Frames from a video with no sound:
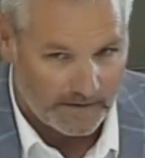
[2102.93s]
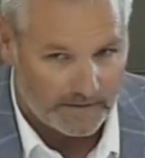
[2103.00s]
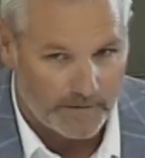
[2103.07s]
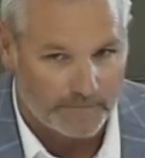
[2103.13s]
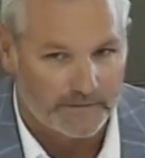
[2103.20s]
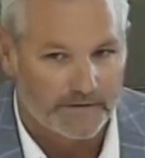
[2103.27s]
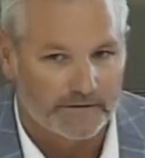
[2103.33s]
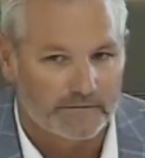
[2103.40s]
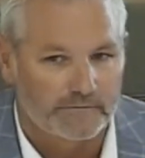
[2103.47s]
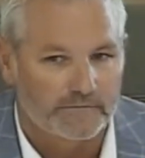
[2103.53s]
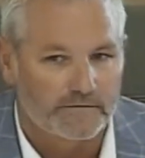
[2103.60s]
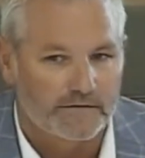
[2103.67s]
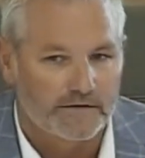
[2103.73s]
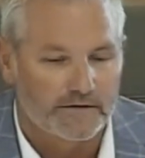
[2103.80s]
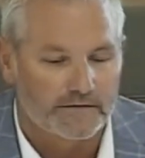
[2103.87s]

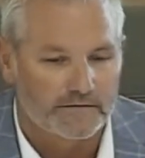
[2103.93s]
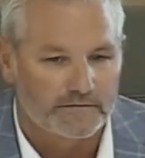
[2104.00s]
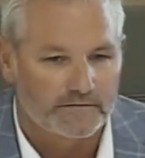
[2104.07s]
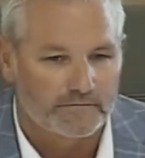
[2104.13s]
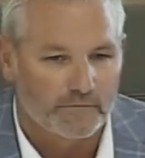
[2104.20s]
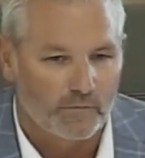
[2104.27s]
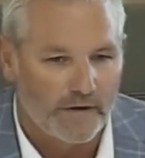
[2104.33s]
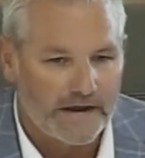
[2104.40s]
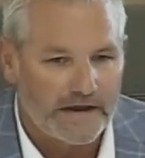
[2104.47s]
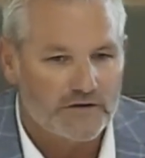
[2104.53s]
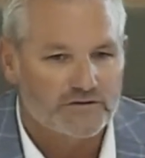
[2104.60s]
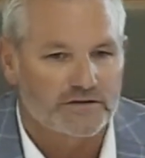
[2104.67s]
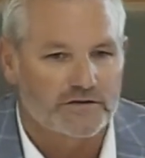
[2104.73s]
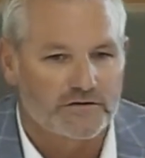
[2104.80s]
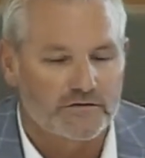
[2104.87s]
the
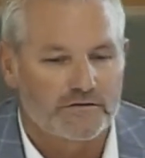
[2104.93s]
range to do